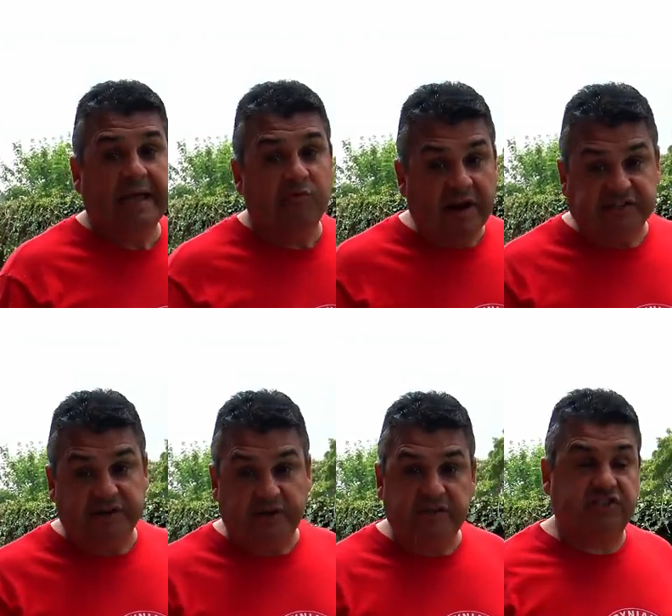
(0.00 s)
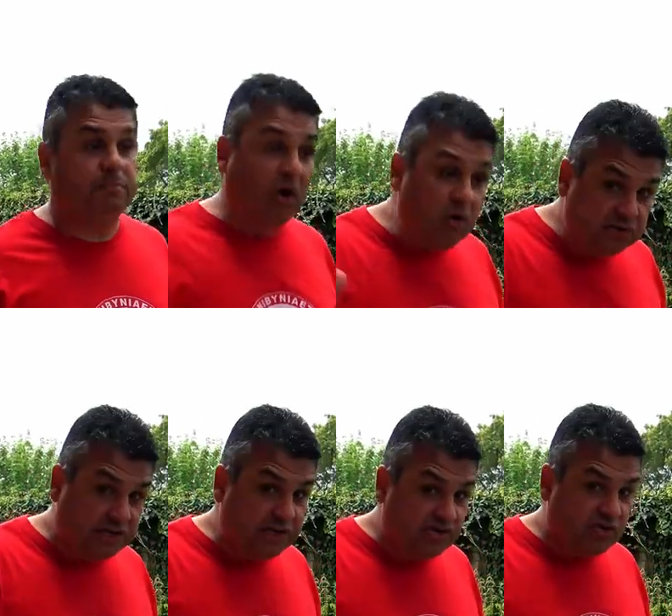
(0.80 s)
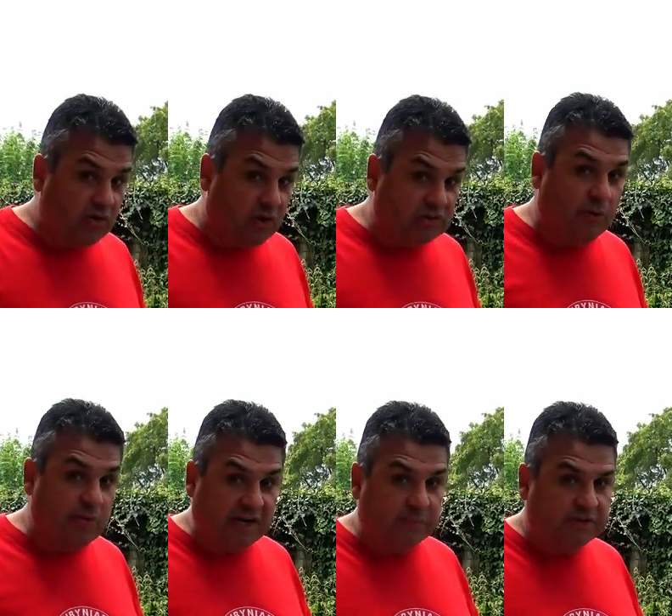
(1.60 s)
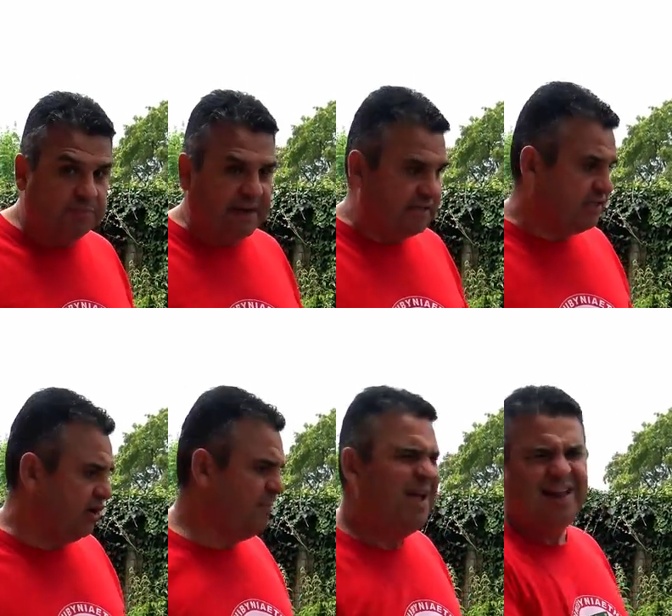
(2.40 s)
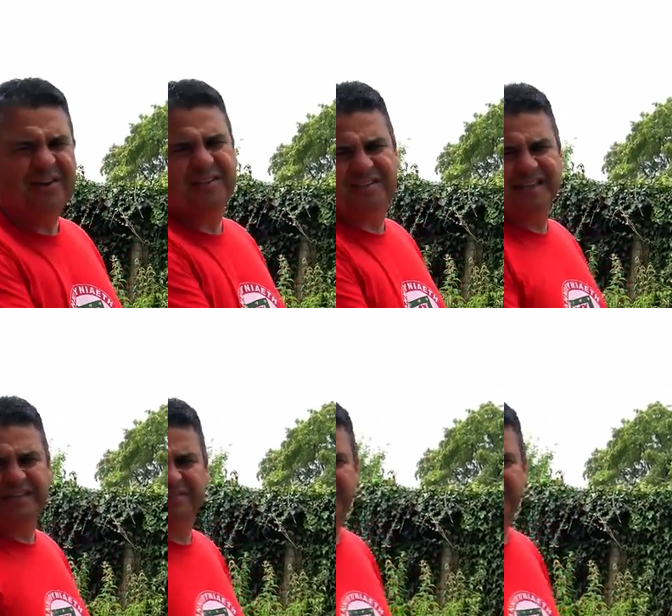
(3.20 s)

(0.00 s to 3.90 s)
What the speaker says: residents supposedly during lockdown were able to spend time. Look at the state of